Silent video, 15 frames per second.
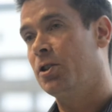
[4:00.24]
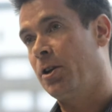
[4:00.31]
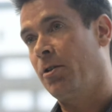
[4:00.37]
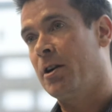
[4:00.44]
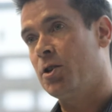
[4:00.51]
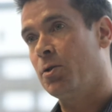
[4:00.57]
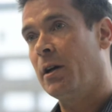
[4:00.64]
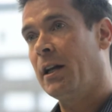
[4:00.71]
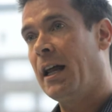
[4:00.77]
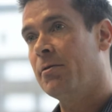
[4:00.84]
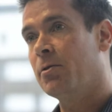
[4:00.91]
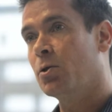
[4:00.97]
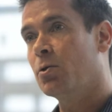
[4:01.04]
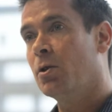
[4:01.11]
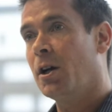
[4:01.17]
undergraduate
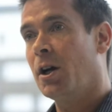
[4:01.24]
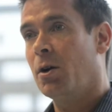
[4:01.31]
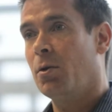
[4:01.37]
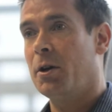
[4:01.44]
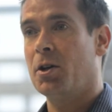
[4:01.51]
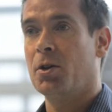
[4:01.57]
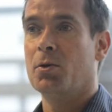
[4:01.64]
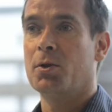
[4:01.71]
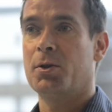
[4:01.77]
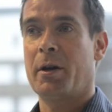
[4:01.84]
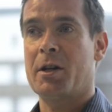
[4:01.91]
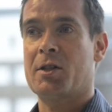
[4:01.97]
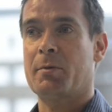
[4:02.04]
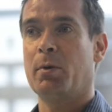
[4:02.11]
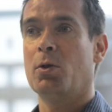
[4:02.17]
level. We can
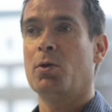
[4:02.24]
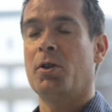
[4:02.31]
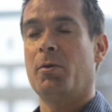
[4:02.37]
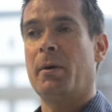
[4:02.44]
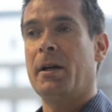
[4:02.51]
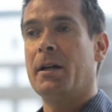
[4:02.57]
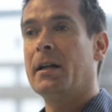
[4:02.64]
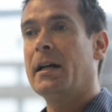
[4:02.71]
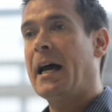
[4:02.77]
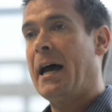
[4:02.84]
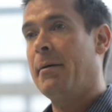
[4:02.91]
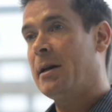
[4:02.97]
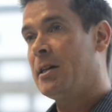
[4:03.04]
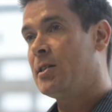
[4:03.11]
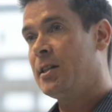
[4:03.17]
also explore them
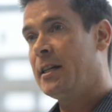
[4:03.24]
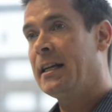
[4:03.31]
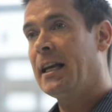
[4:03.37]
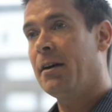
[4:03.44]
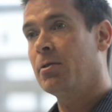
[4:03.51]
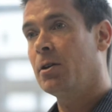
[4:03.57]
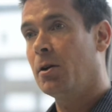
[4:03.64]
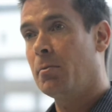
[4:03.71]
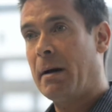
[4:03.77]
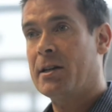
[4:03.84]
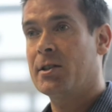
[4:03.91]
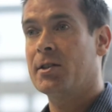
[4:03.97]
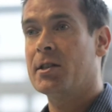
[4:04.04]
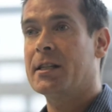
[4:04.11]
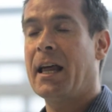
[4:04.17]
at MSc level, at
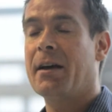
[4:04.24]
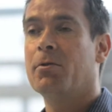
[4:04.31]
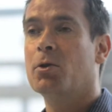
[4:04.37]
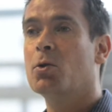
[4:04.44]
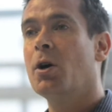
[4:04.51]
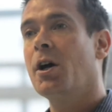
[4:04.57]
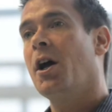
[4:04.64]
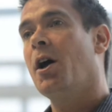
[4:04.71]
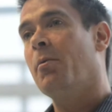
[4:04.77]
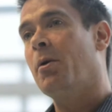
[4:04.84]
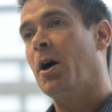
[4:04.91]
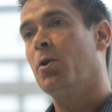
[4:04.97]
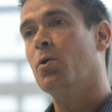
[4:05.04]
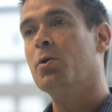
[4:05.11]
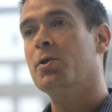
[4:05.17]
master's level,
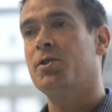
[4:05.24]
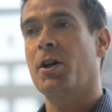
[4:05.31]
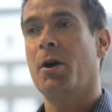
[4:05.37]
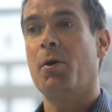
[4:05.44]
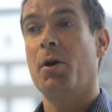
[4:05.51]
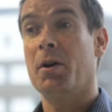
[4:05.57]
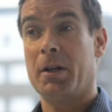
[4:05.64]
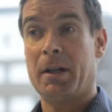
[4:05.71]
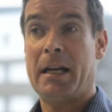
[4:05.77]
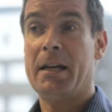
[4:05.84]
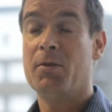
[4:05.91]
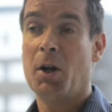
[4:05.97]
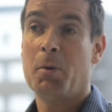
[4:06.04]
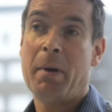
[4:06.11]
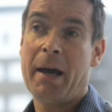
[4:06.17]
and also
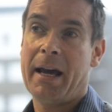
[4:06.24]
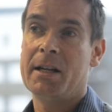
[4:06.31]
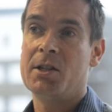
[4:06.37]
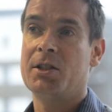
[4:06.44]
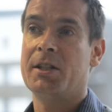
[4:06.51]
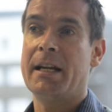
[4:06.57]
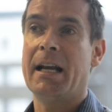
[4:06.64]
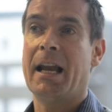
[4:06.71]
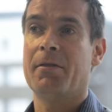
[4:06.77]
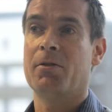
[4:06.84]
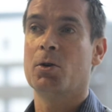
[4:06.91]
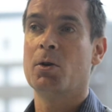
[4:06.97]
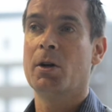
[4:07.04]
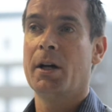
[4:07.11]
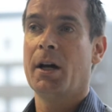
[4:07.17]
even at PhD
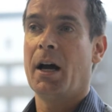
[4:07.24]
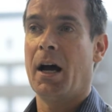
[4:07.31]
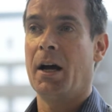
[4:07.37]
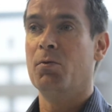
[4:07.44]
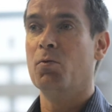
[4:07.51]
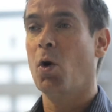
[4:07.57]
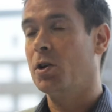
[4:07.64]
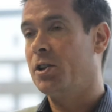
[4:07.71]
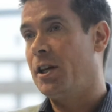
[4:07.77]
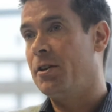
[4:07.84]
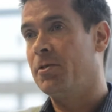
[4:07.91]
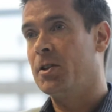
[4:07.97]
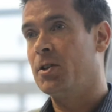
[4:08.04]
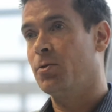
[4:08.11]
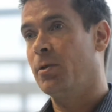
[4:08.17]
level. And what
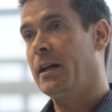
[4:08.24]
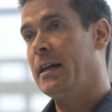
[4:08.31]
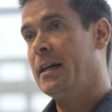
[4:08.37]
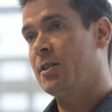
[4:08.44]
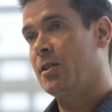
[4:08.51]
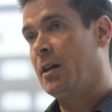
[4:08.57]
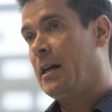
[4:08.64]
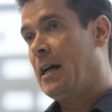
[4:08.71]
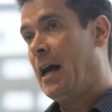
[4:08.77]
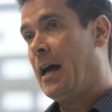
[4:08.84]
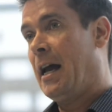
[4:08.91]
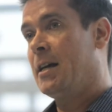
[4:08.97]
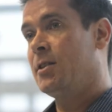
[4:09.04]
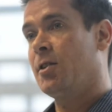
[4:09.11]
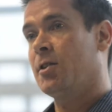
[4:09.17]
differs really is
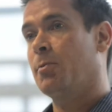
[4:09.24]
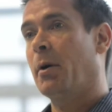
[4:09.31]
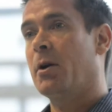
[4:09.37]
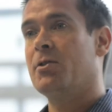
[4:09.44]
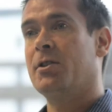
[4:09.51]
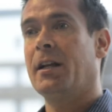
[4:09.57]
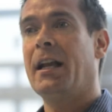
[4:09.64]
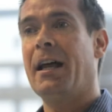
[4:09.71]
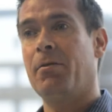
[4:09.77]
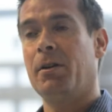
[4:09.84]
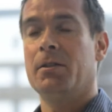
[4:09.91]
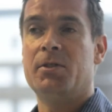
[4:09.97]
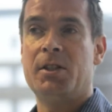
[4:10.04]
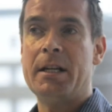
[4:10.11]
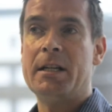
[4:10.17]
I suppose the
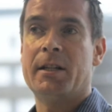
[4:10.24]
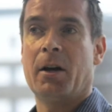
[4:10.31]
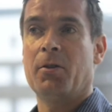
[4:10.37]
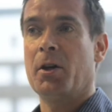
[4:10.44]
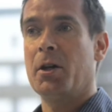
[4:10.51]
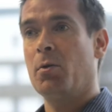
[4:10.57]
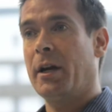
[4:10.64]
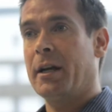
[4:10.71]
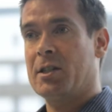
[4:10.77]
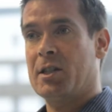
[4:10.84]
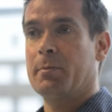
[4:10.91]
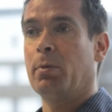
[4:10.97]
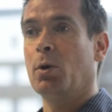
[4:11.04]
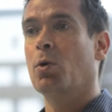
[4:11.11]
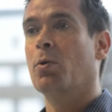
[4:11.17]
level of detail that you would
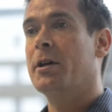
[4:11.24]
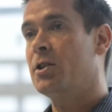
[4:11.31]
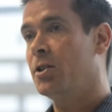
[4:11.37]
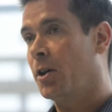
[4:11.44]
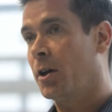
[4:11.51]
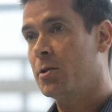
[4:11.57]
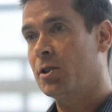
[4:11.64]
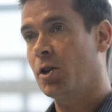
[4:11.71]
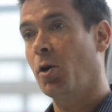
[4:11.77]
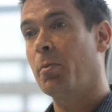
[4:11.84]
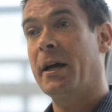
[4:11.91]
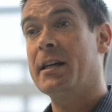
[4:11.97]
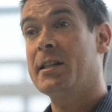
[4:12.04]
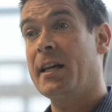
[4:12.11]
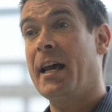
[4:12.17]
explore each of those
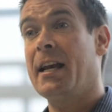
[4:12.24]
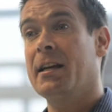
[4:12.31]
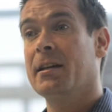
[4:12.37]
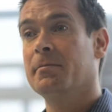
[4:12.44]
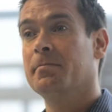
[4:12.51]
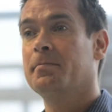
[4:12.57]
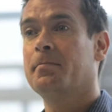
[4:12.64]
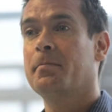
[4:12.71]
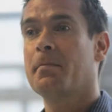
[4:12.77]
topics in.